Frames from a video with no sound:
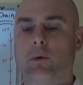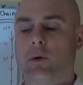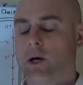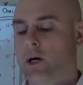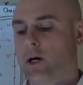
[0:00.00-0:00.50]

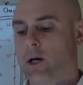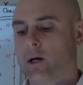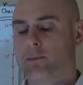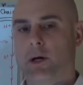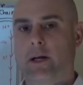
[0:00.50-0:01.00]

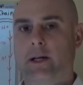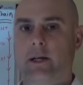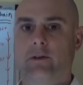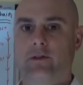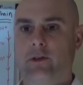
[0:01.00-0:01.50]
our body
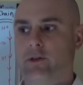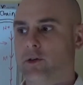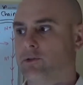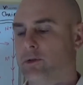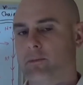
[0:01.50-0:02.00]
needs to
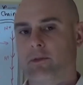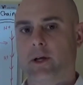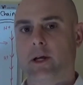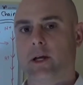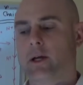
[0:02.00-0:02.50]
do, from
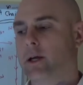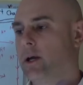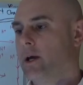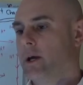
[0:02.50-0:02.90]
thinking,